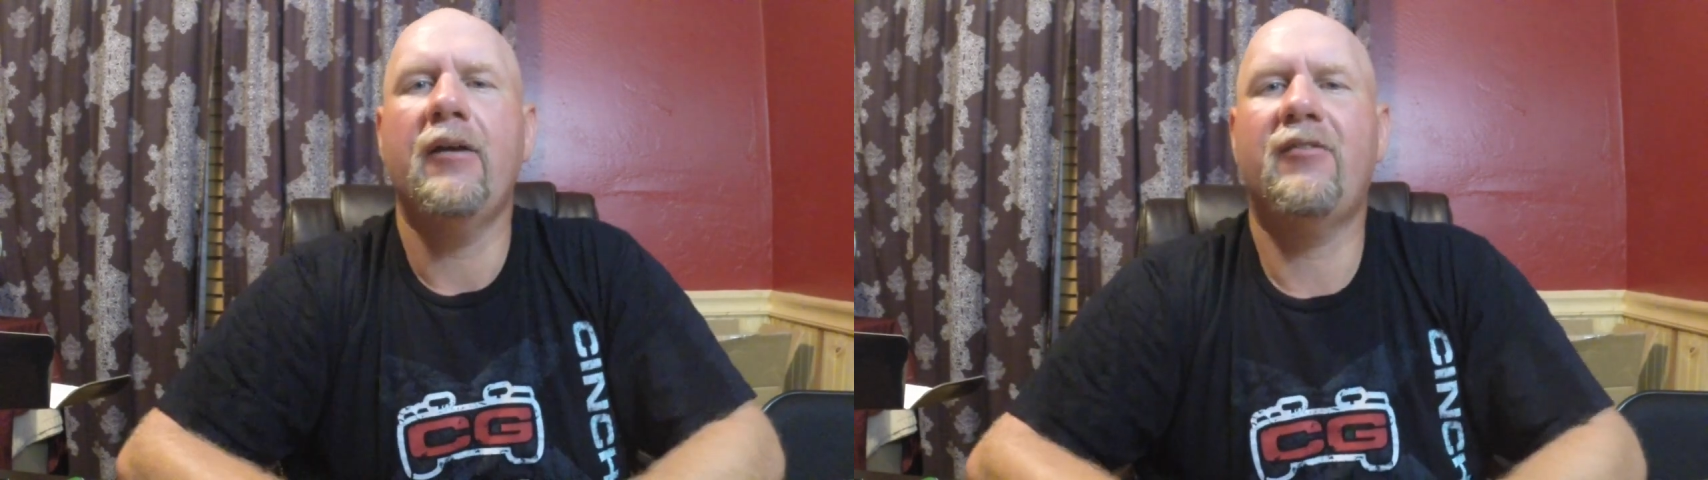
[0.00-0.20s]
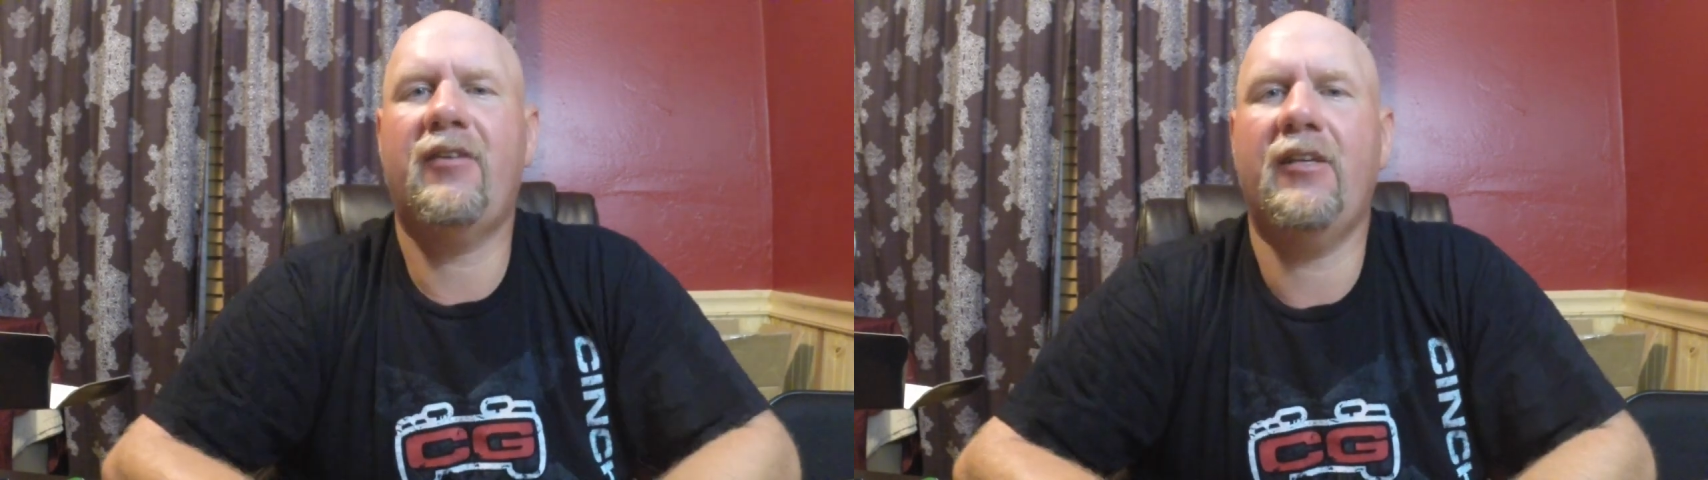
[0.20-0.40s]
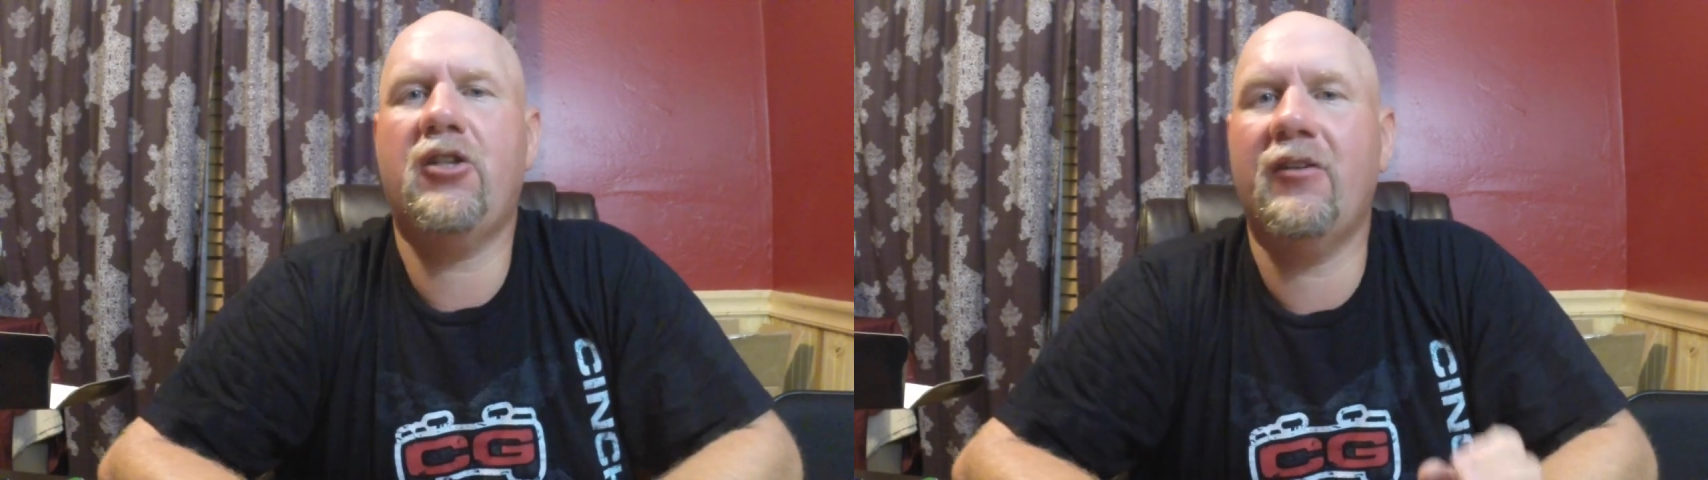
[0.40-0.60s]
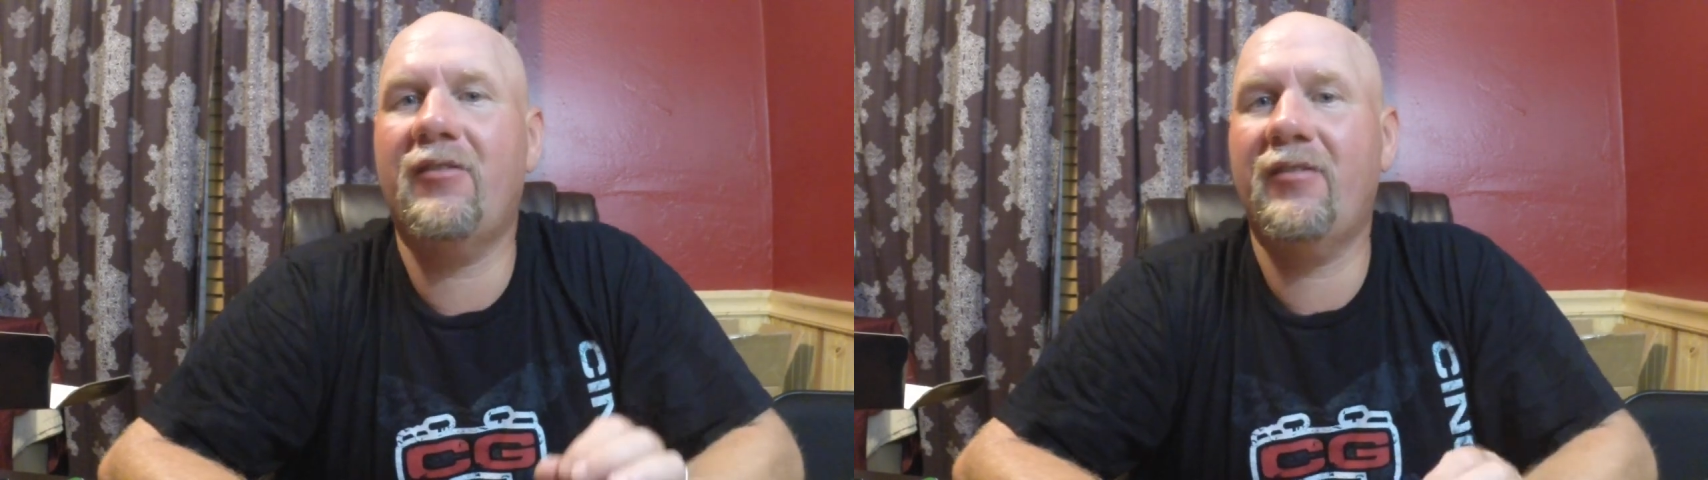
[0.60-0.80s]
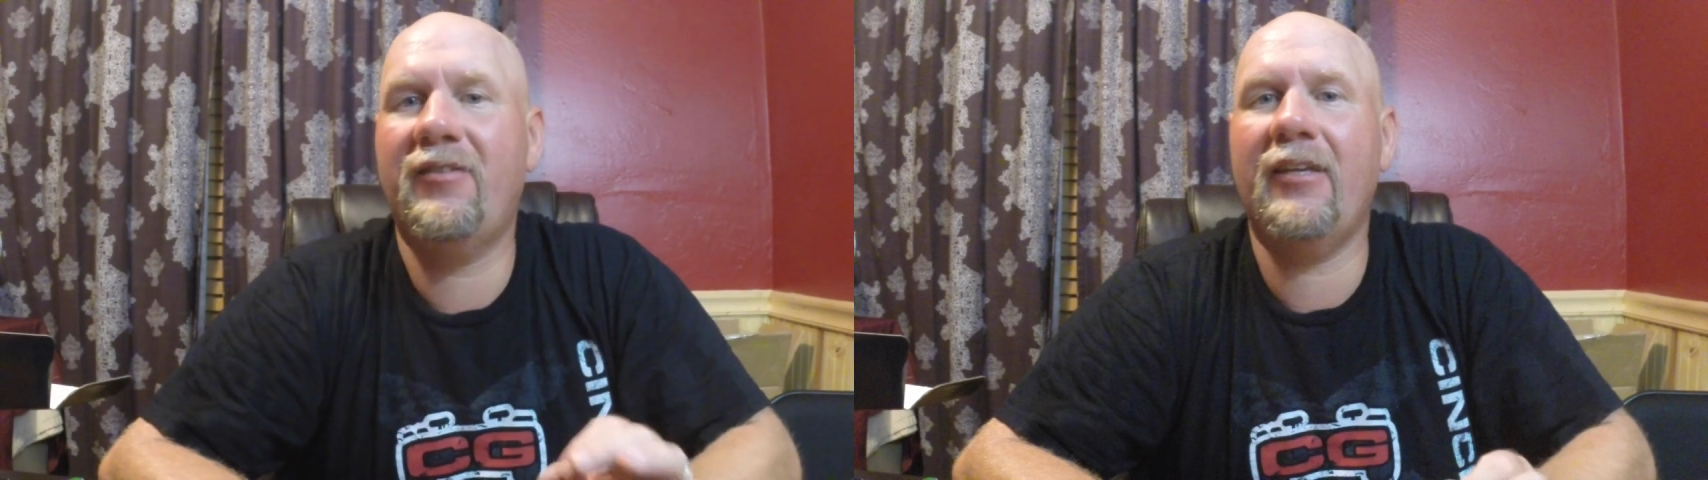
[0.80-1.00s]
Cinch
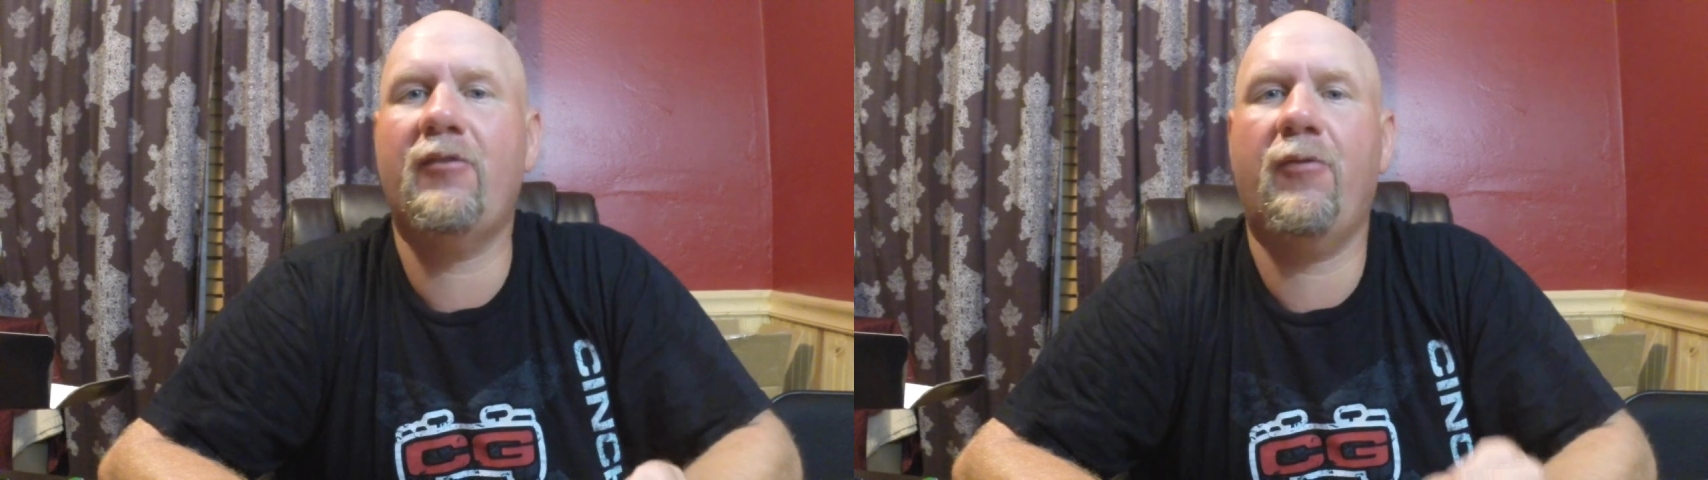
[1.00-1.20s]
has since